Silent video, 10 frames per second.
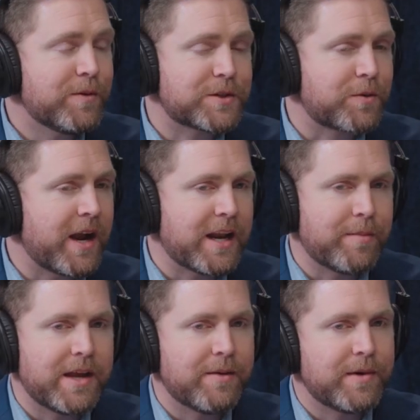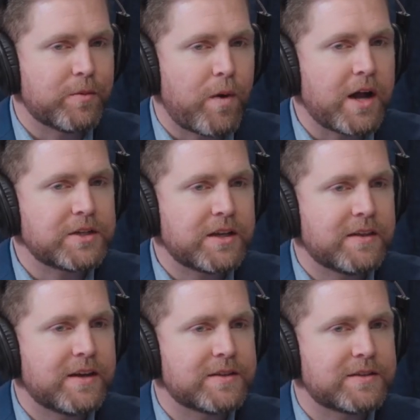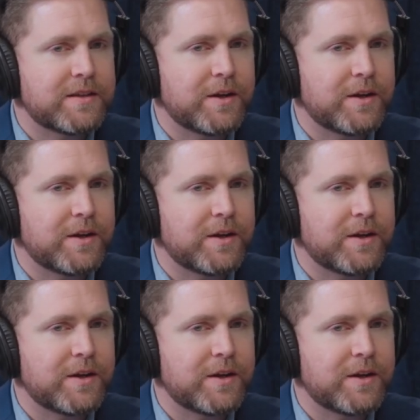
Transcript: was great. I mean, watching this,